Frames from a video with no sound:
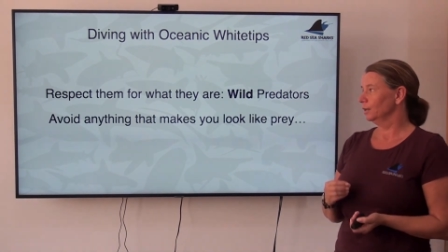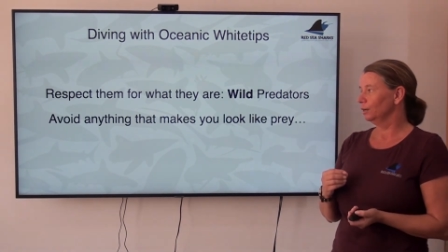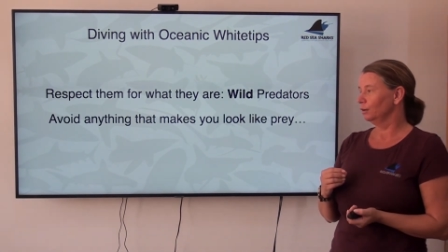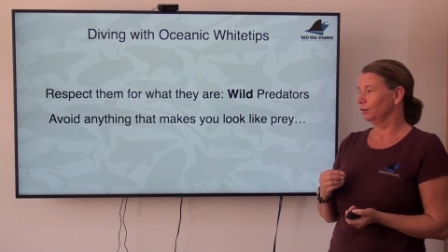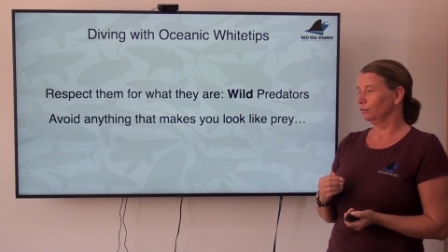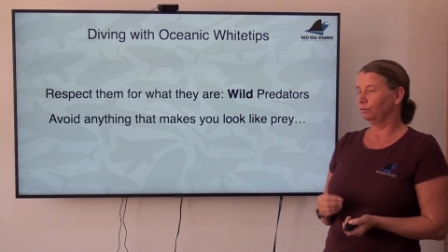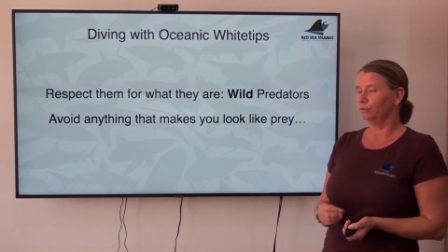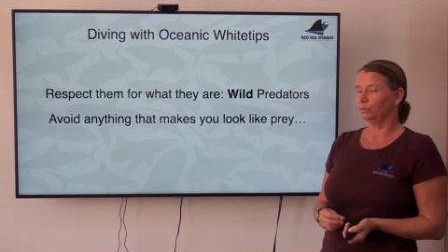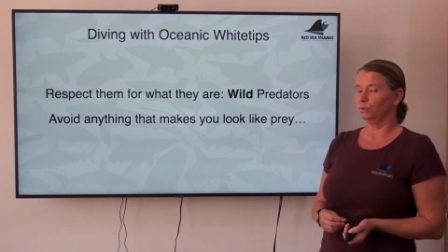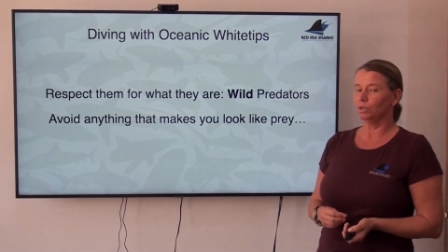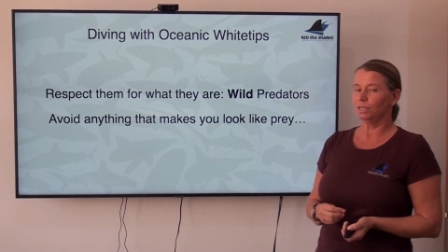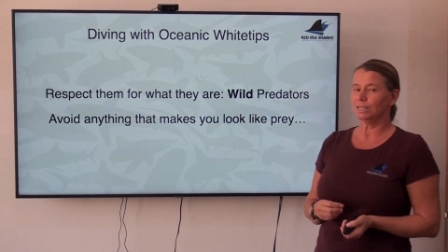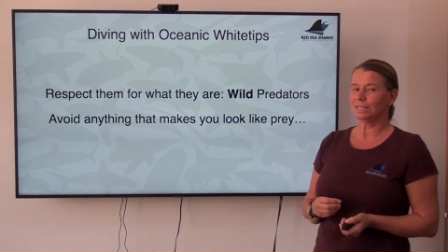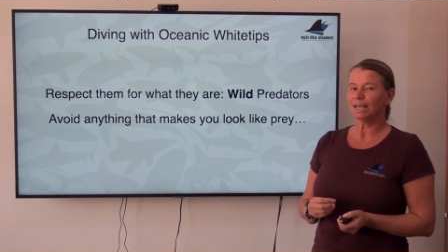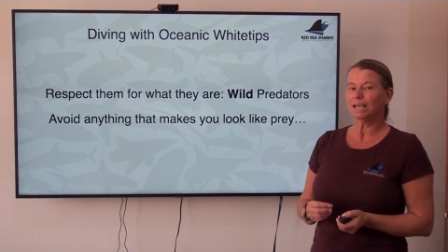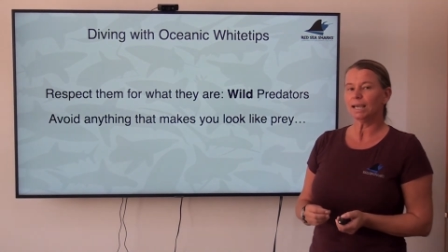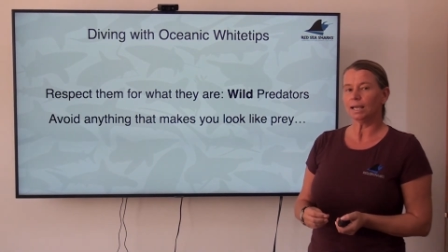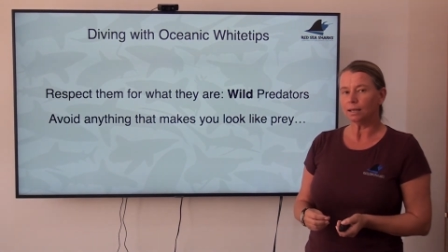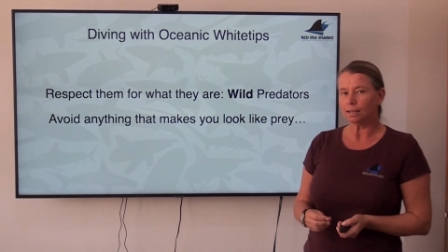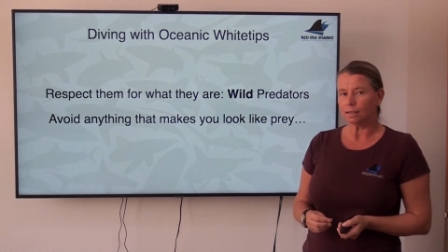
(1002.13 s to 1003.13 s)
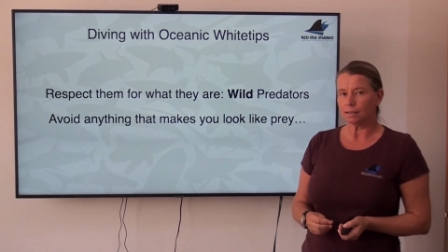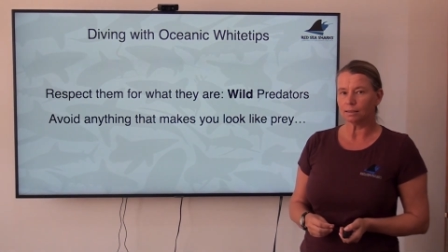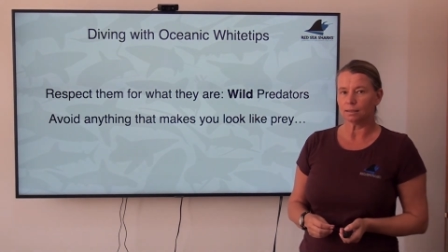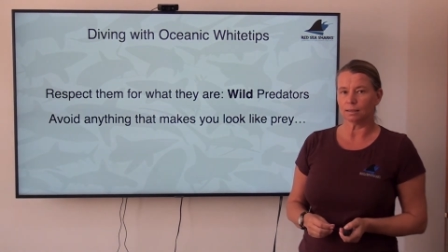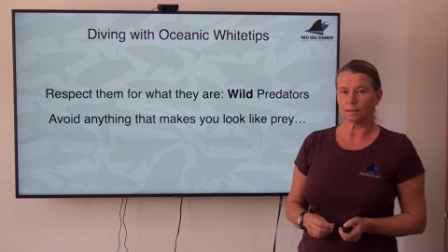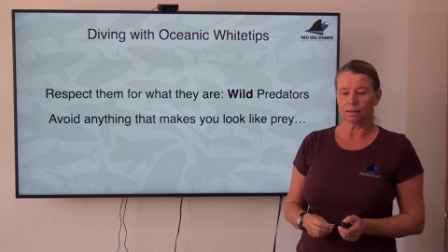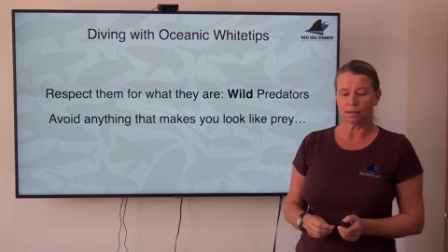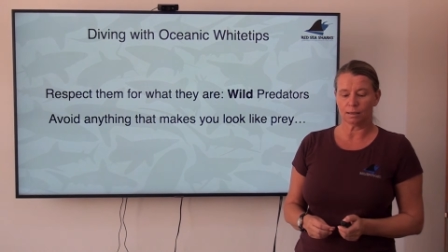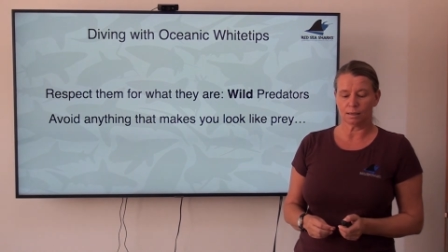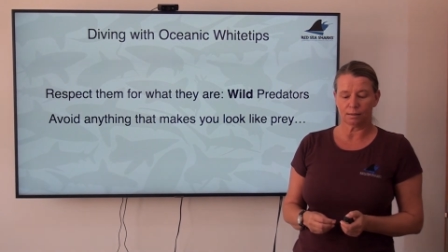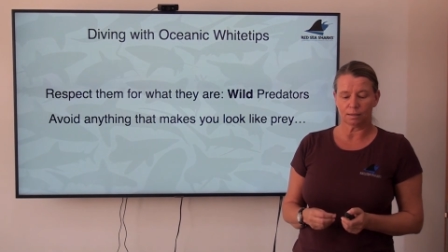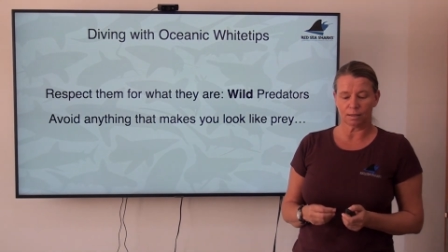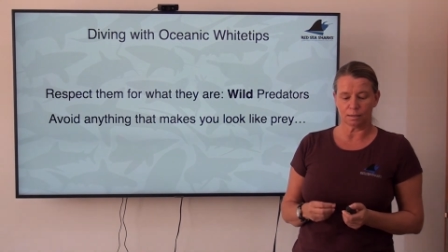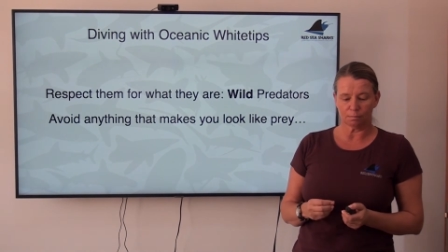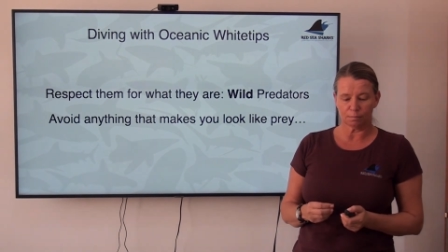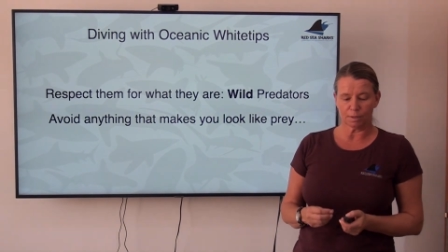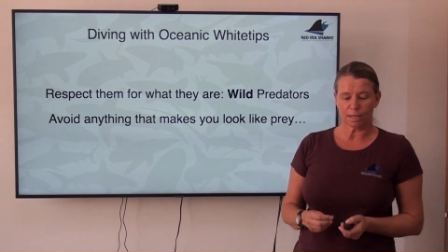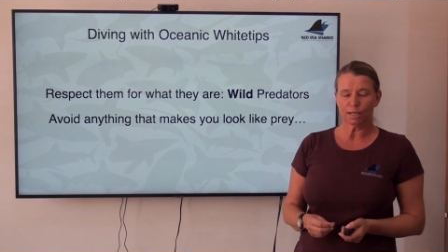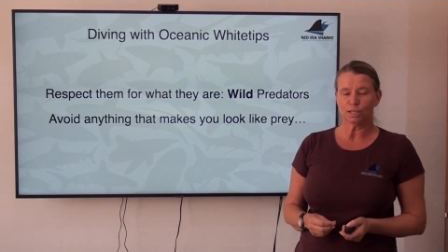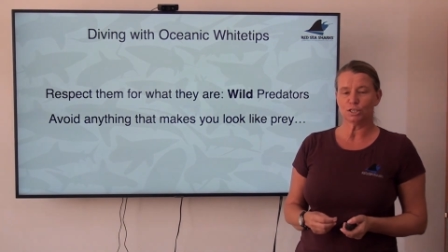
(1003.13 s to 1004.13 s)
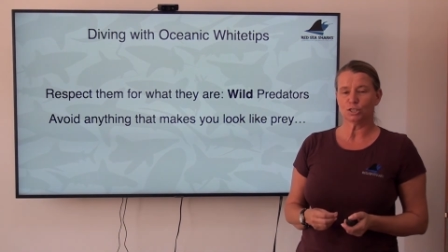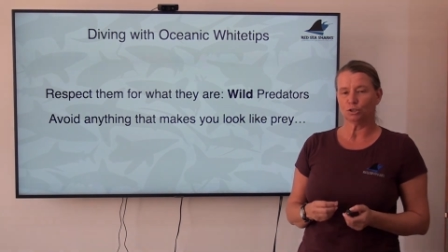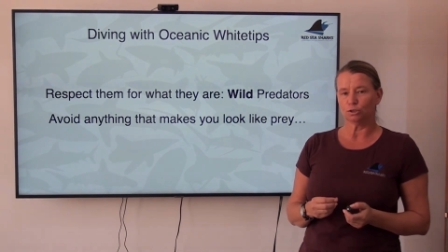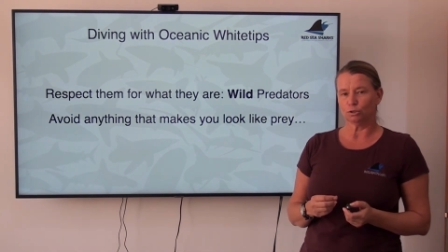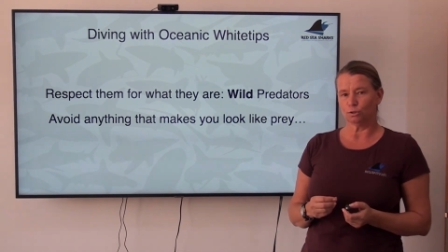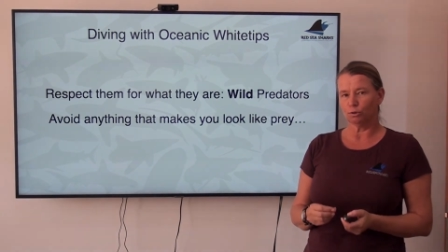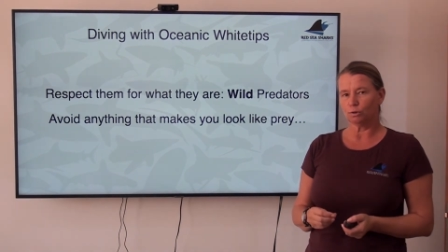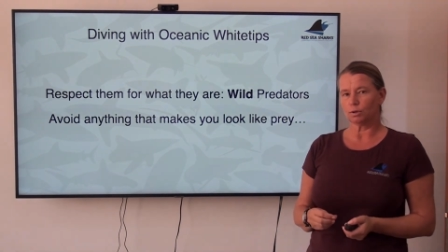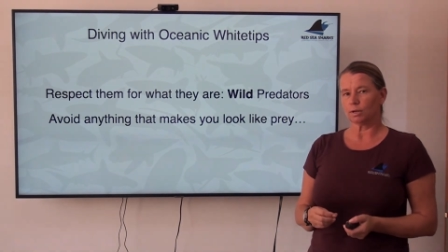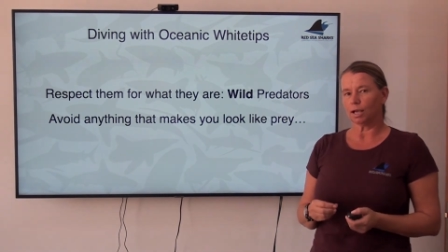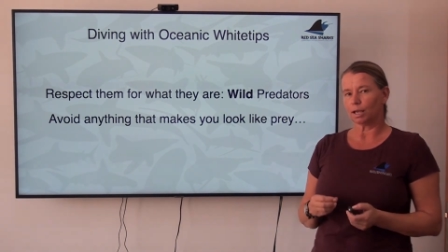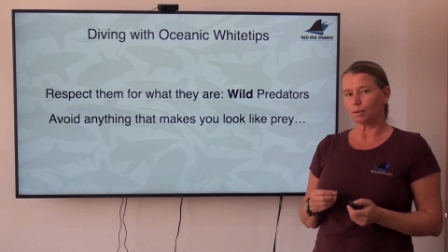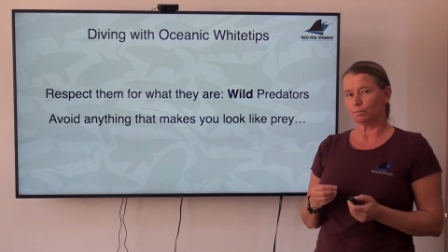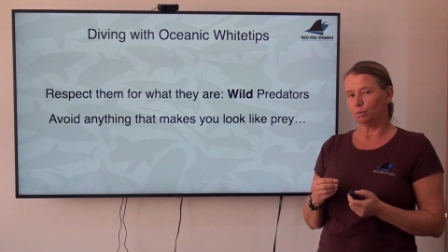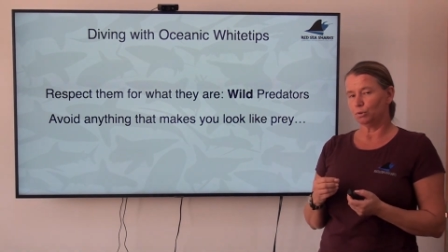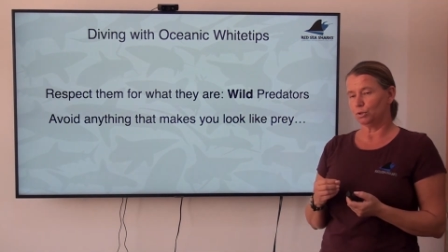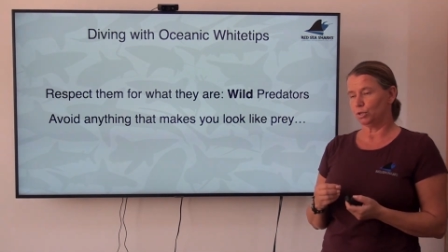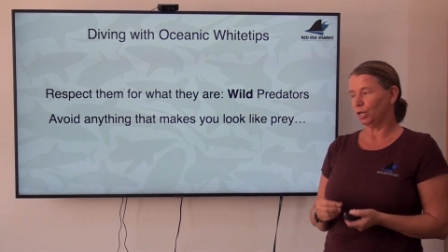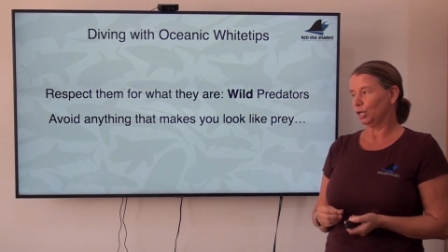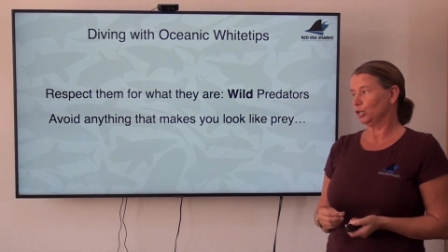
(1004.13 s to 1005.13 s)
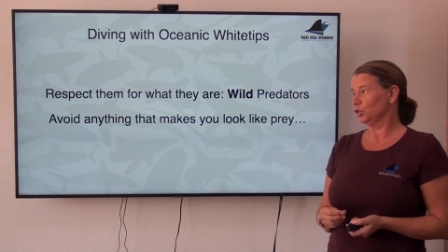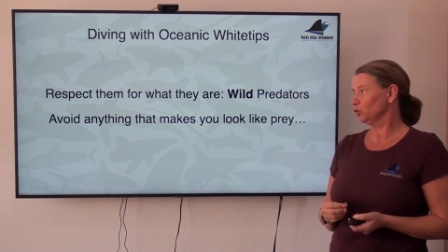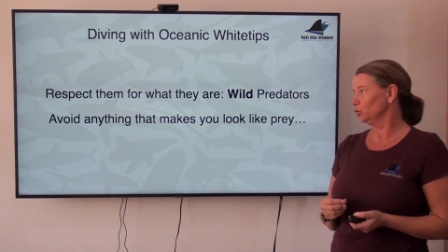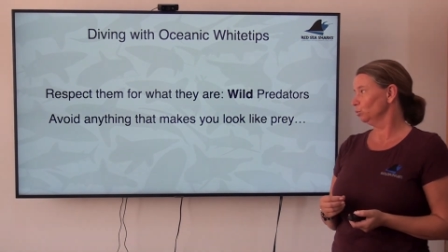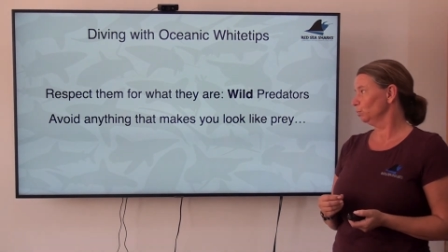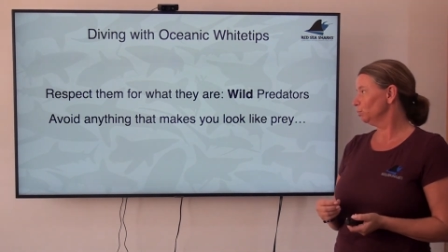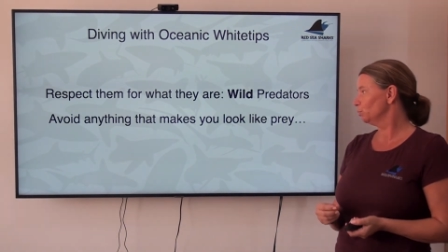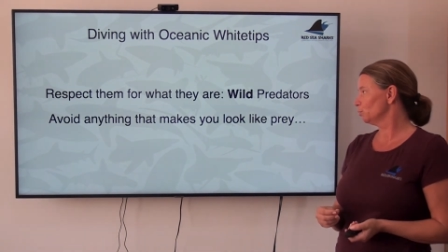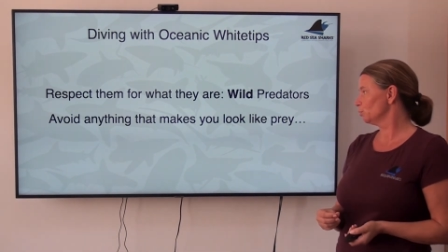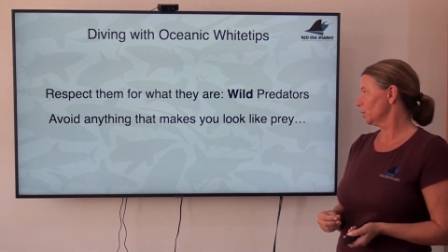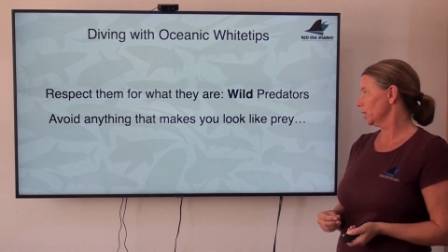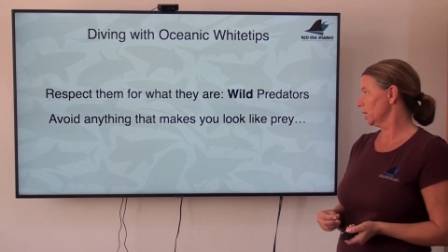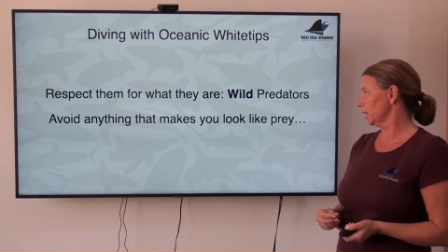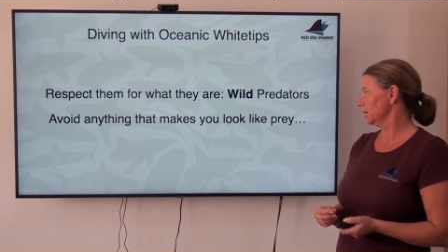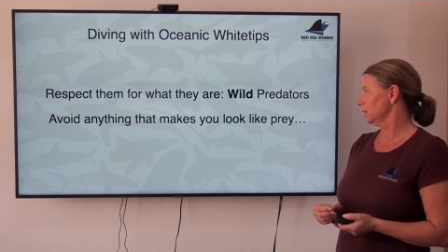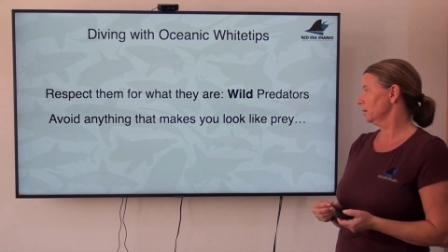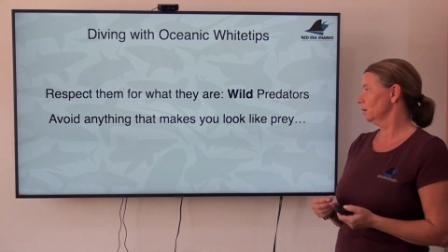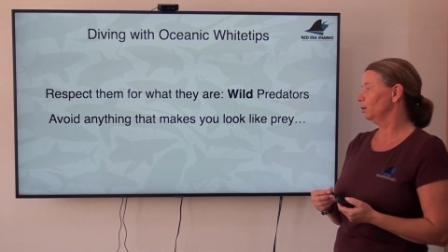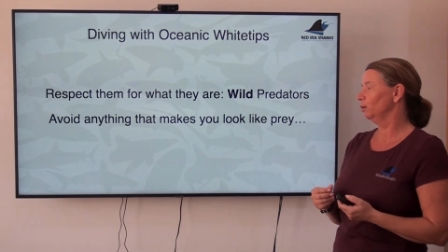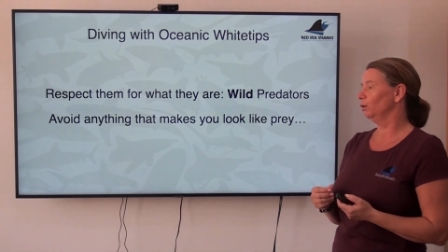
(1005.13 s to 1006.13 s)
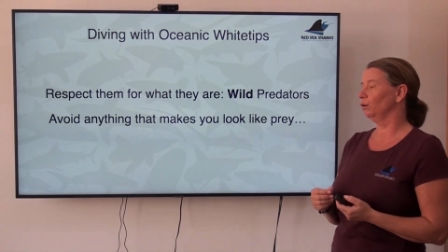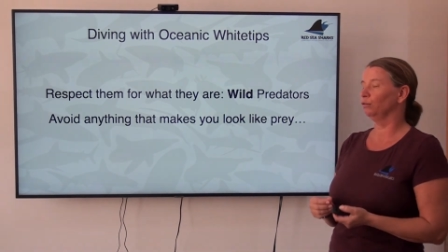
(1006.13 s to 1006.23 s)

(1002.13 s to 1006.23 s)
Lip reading: avoid anything that makes you look like potential prey